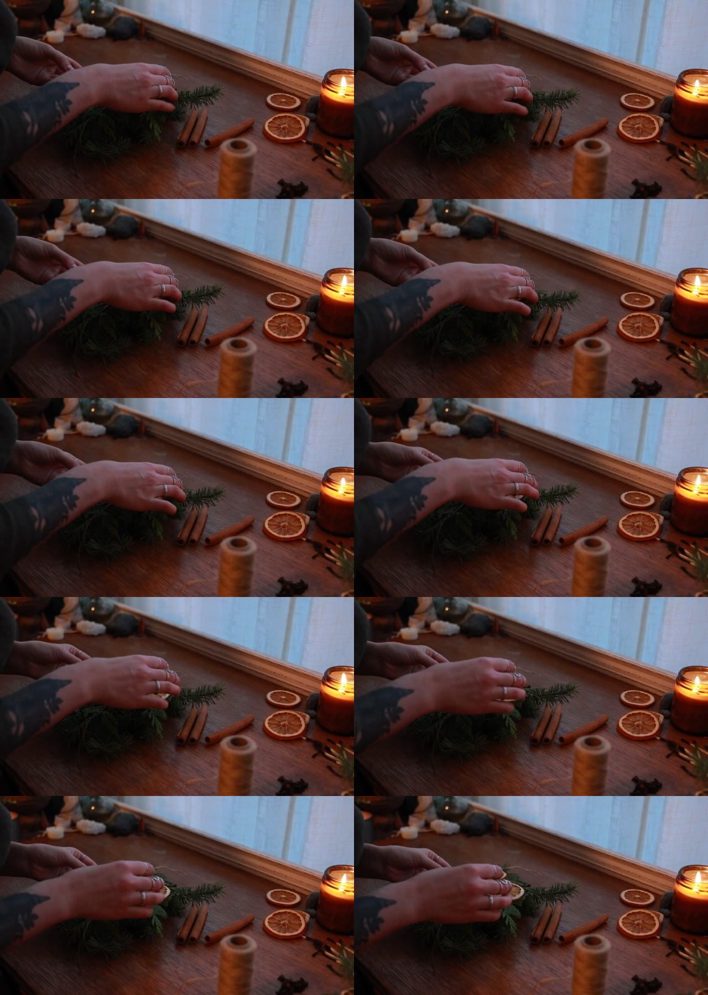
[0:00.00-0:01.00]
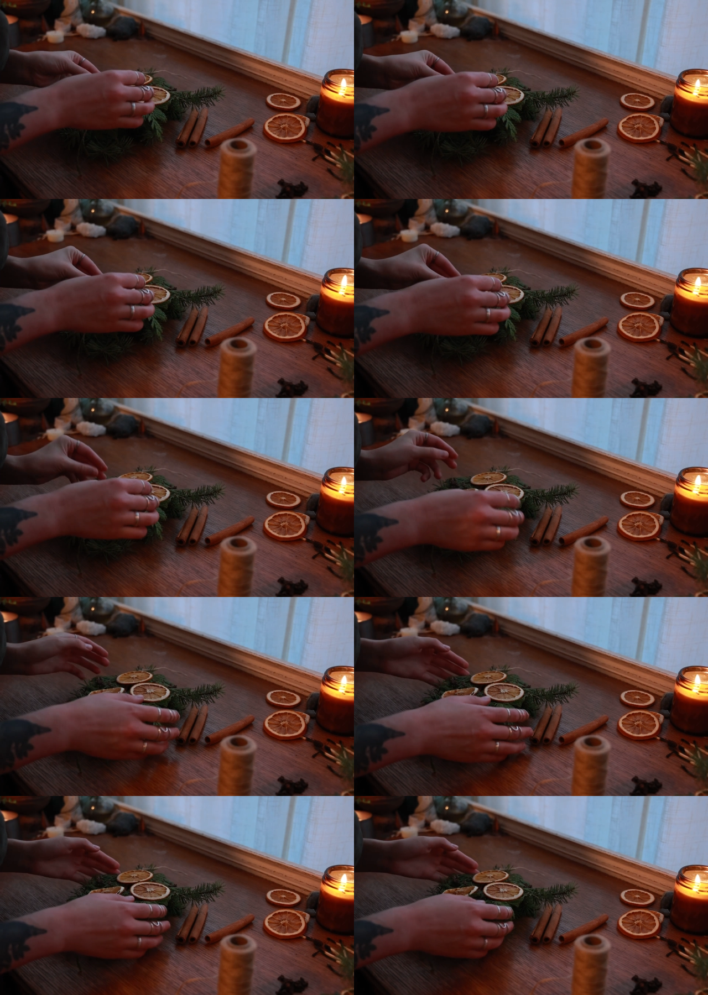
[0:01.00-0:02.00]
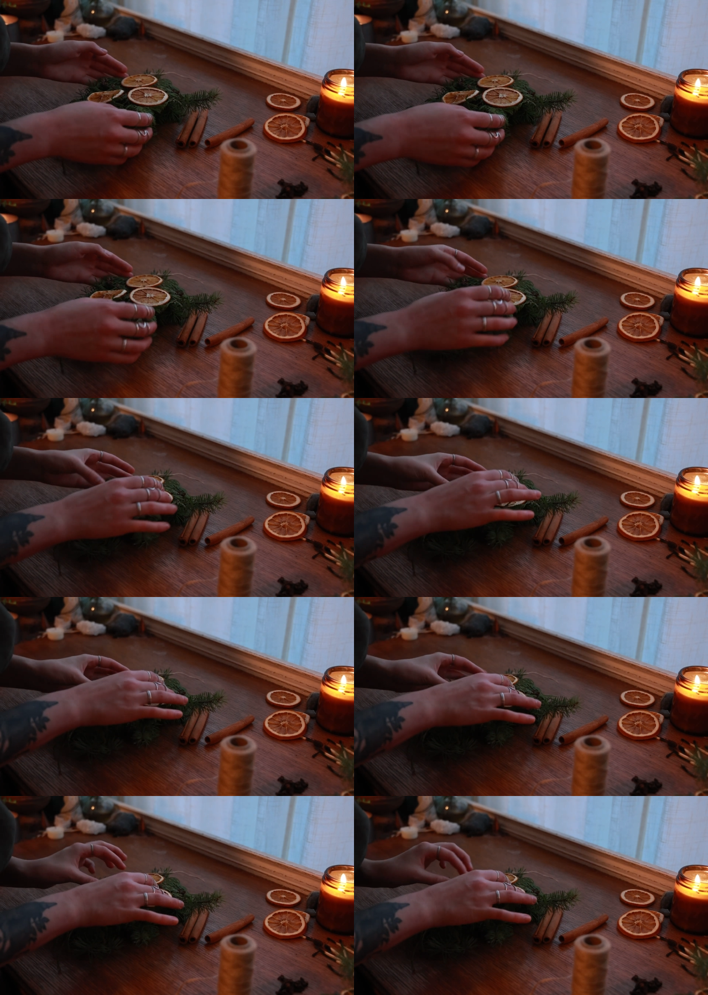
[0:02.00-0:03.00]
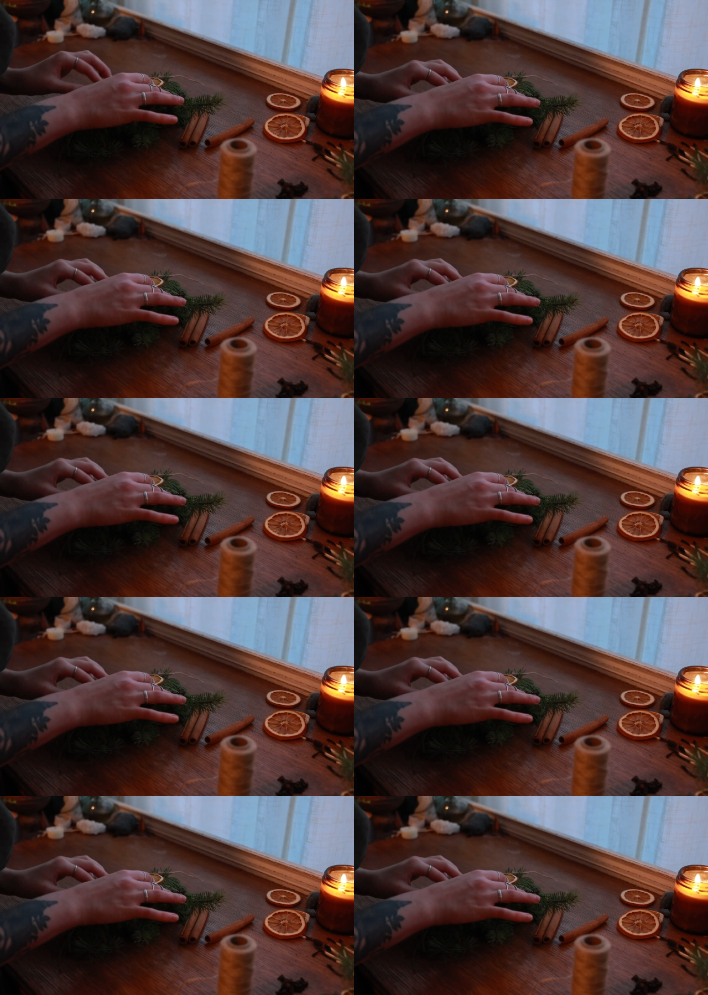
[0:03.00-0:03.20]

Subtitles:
No face is visible, so there are no lips to read.